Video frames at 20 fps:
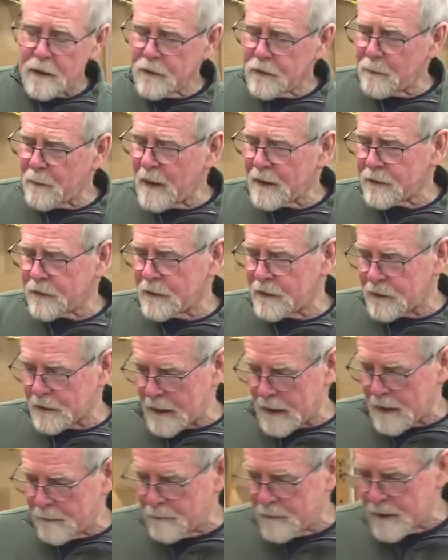as best
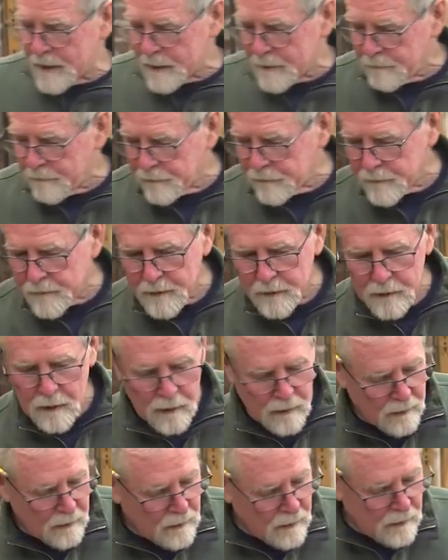as it can be.
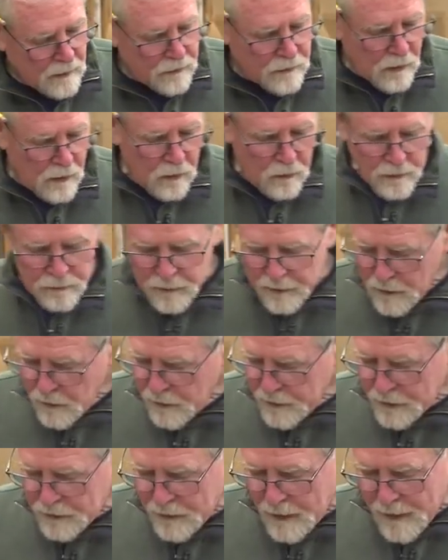So when we
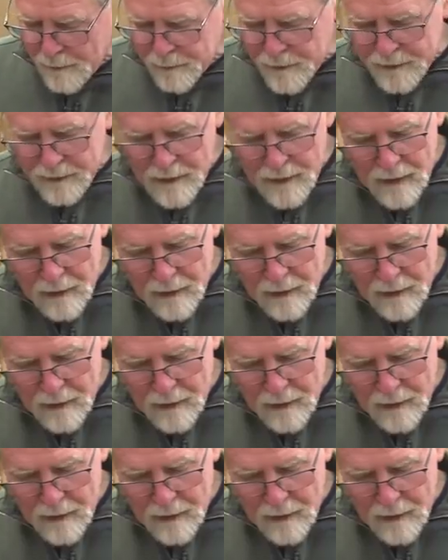go to sharpen